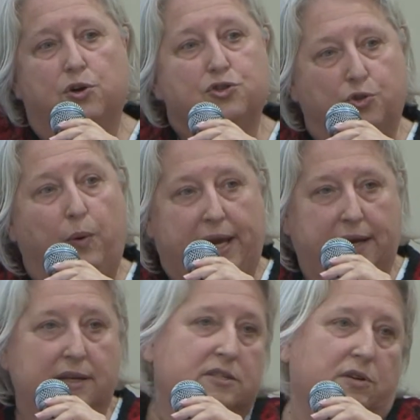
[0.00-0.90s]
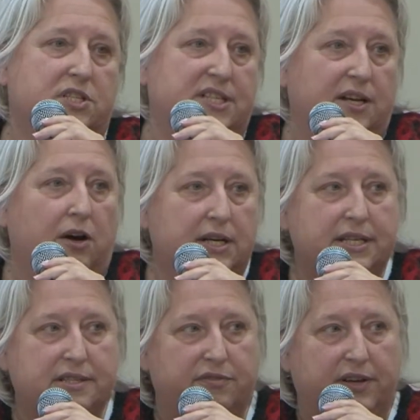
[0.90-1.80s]
a square. So it's the
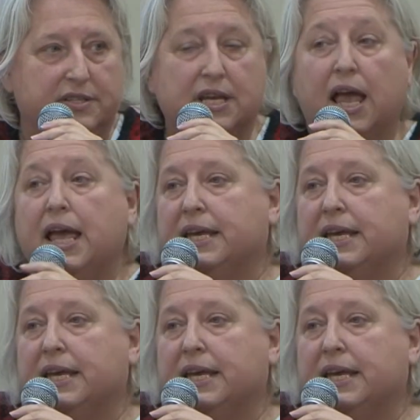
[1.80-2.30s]
only difference.